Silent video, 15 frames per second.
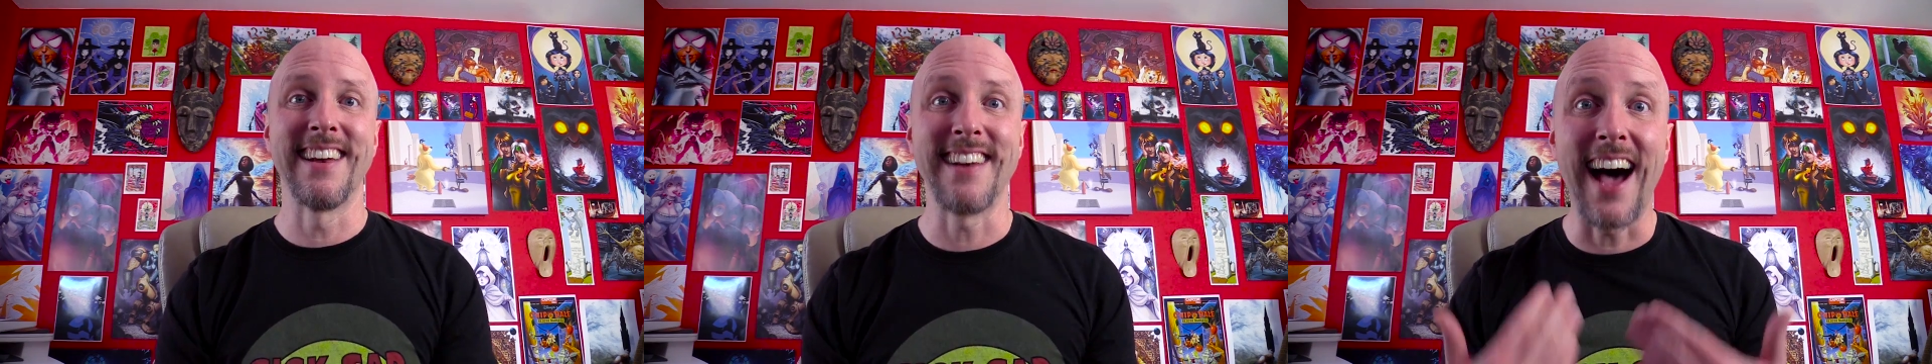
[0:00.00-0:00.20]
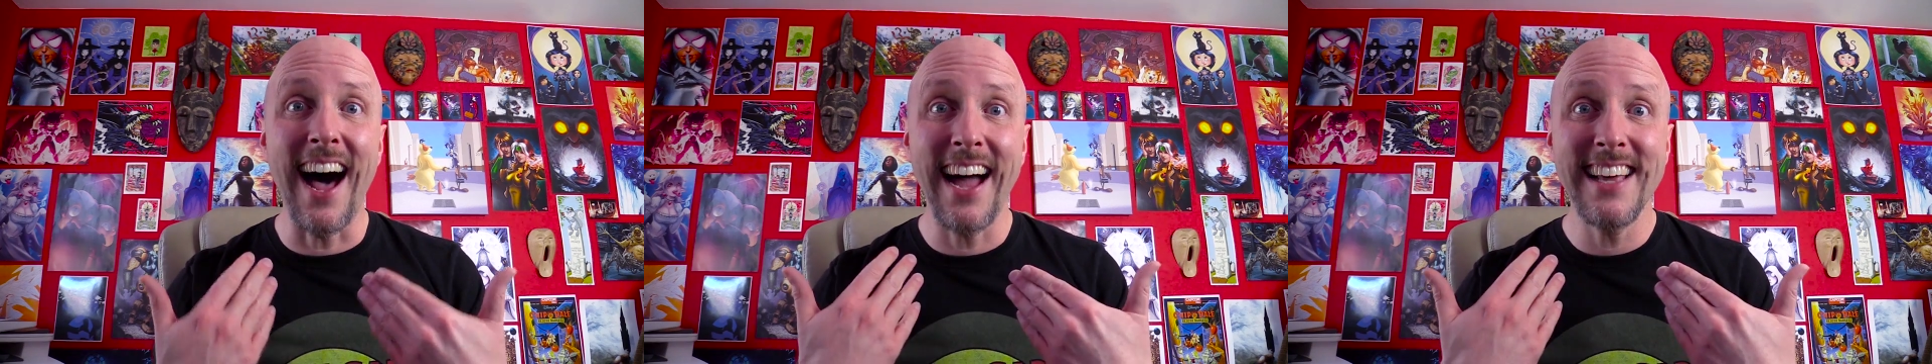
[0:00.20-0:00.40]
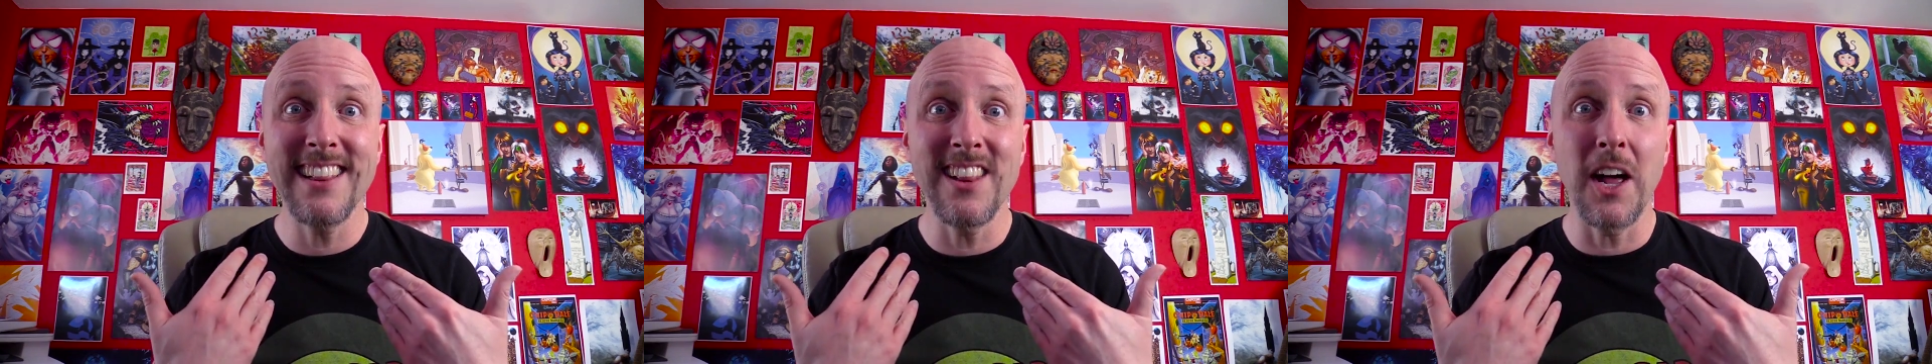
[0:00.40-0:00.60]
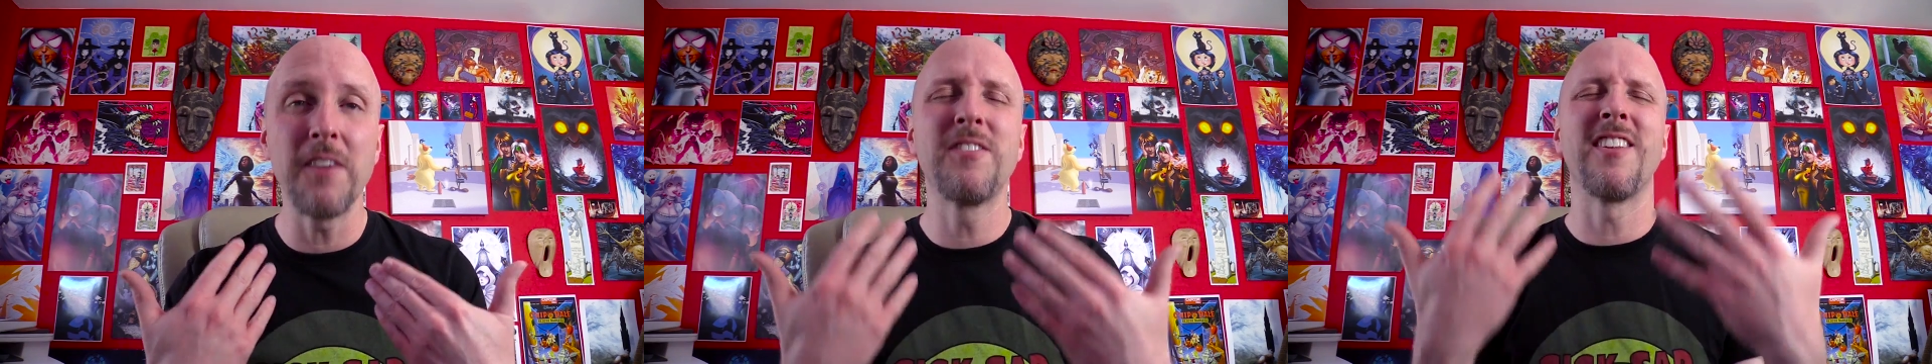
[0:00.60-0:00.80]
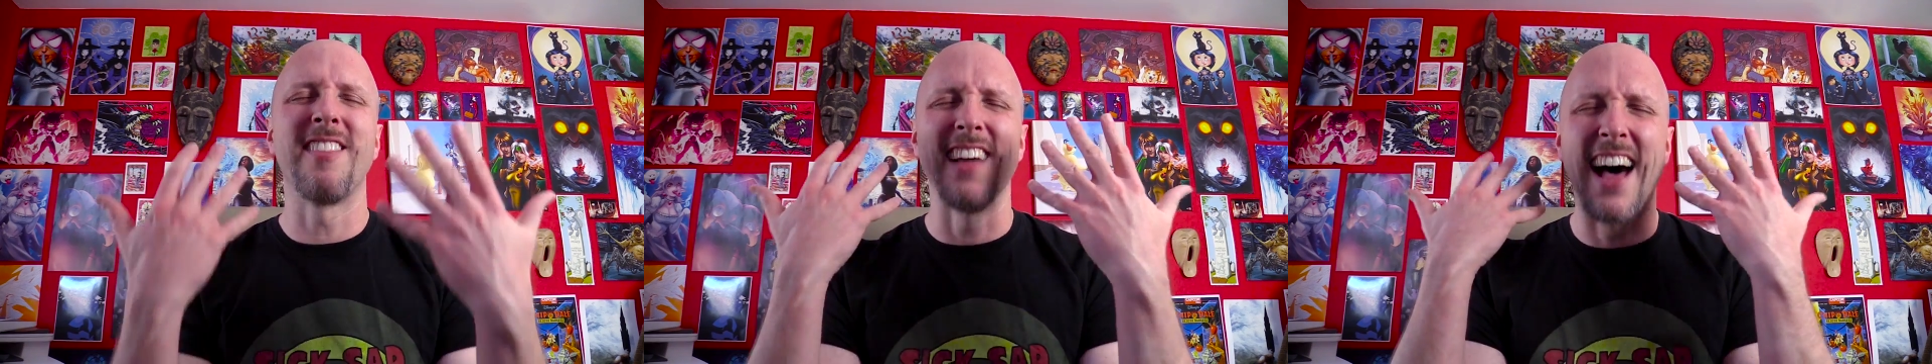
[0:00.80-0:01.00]
And I
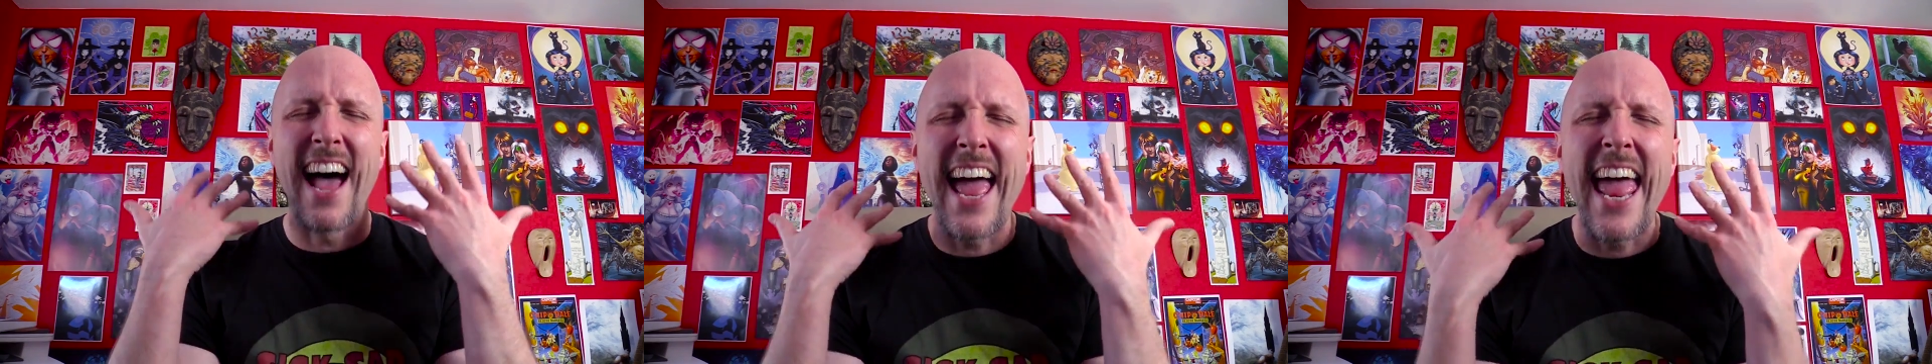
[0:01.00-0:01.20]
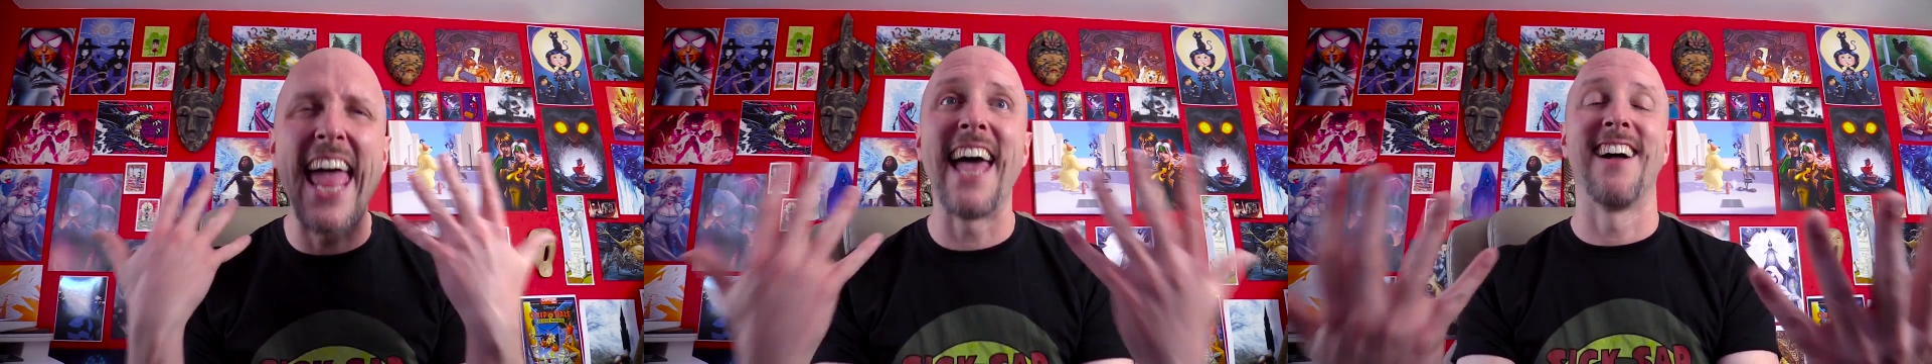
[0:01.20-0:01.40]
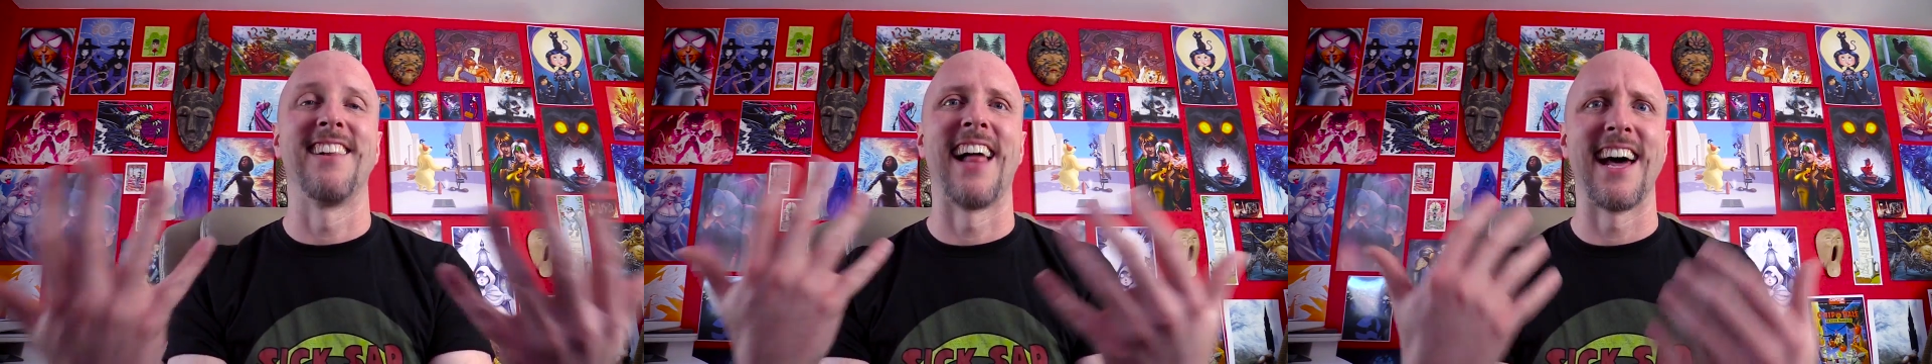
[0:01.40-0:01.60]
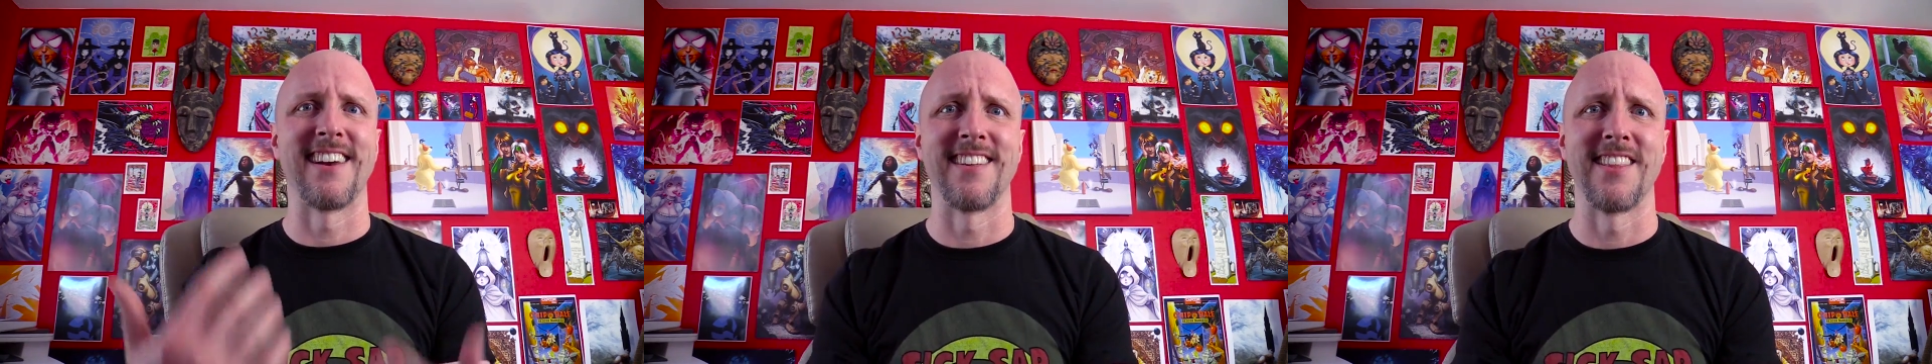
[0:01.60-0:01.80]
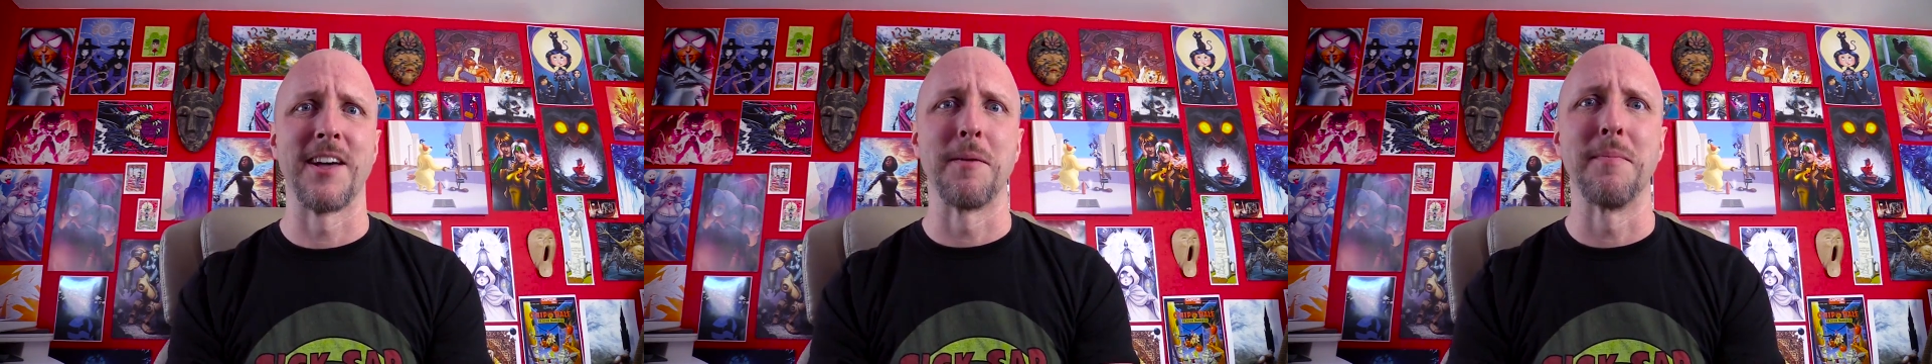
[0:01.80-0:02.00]
loved the hell out
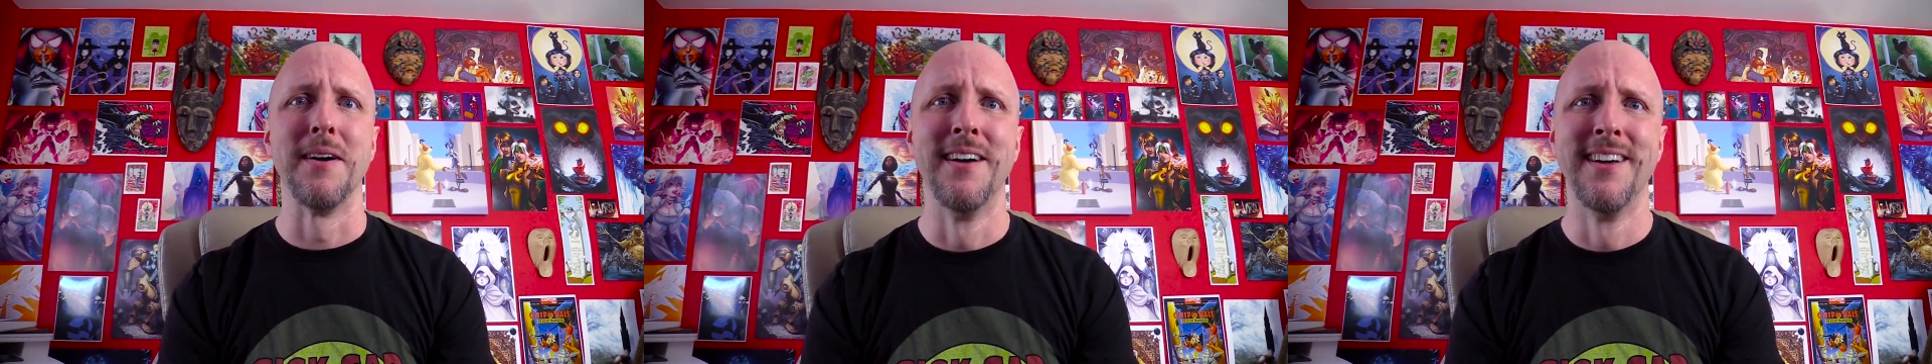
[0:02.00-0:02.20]
of them.